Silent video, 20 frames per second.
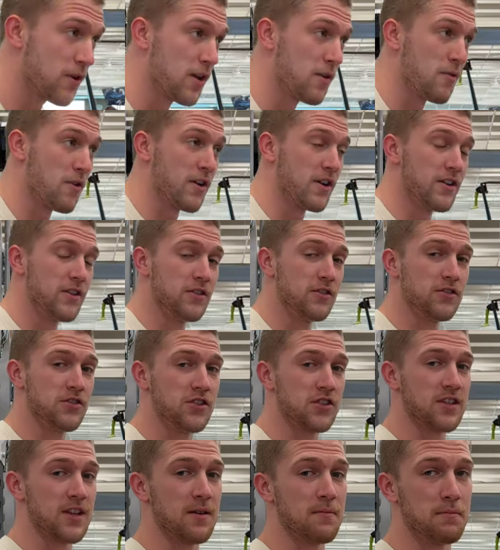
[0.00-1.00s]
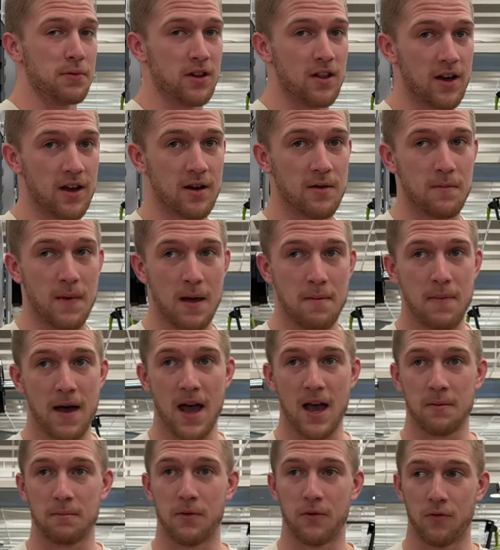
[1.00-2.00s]
what I wanna do is just get blood in my
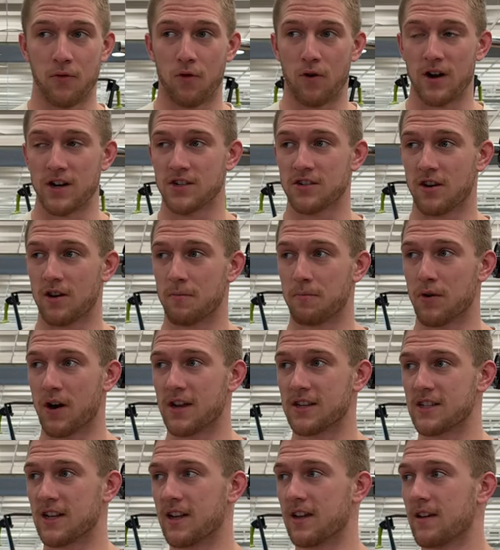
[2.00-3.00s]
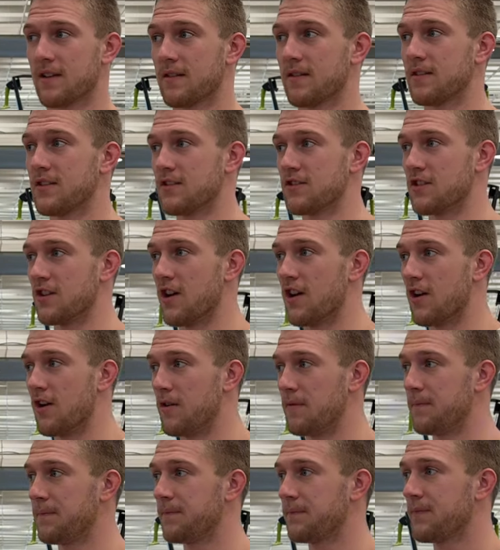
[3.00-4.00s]
back before I start pressing.
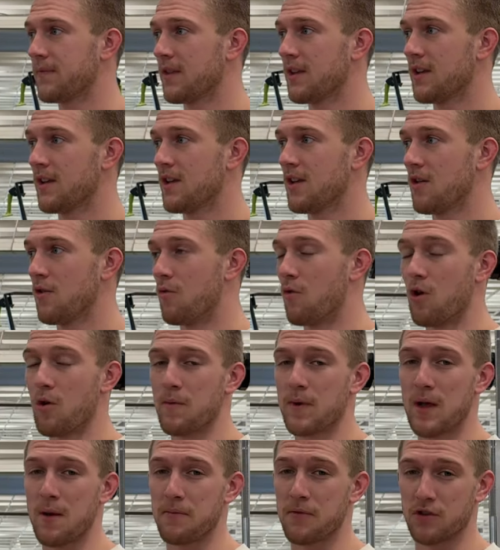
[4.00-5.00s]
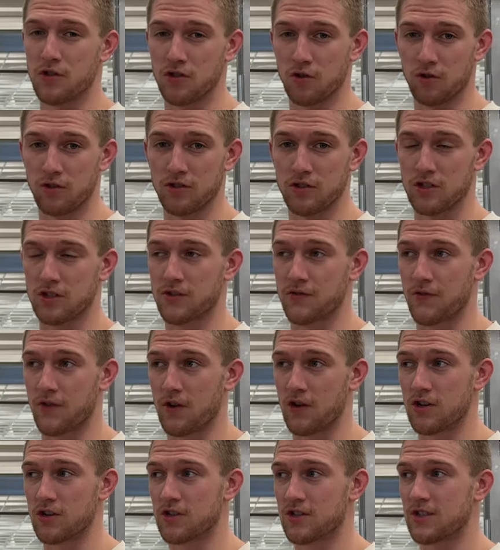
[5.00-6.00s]
So warming up the shoulders
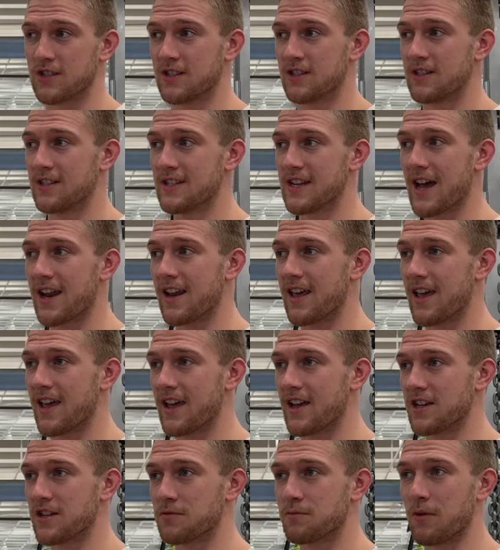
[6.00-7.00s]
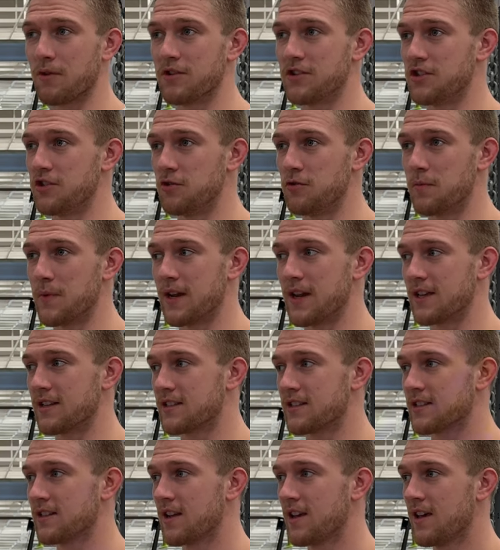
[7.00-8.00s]
first, dead hangs, probably 2
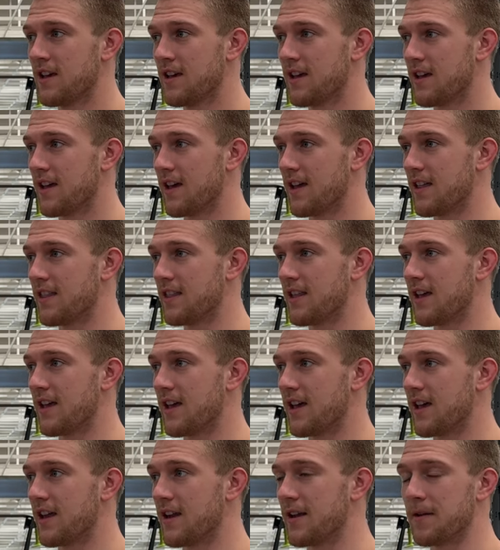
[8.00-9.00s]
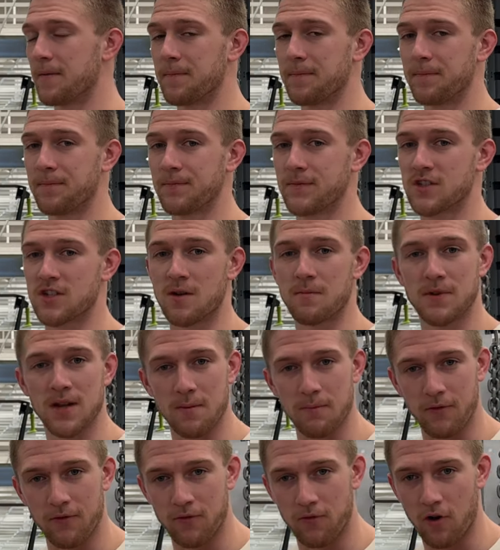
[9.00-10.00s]
minutes, and then some
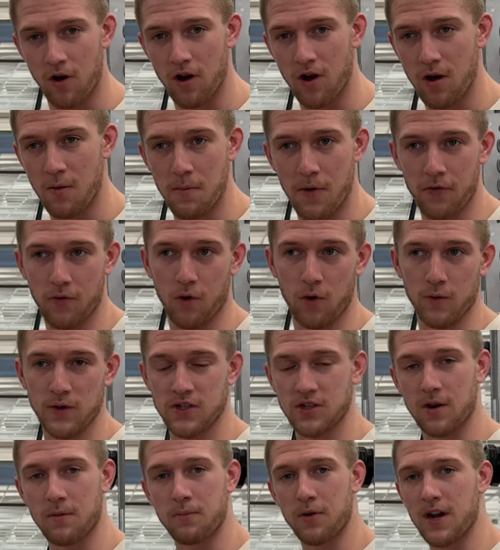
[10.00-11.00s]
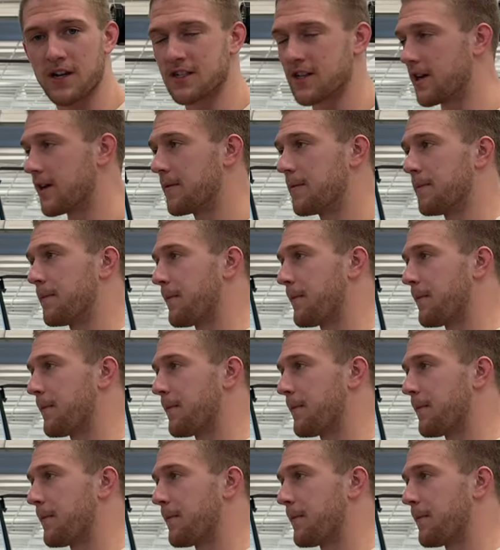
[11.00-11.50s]
type of row before we start pressing.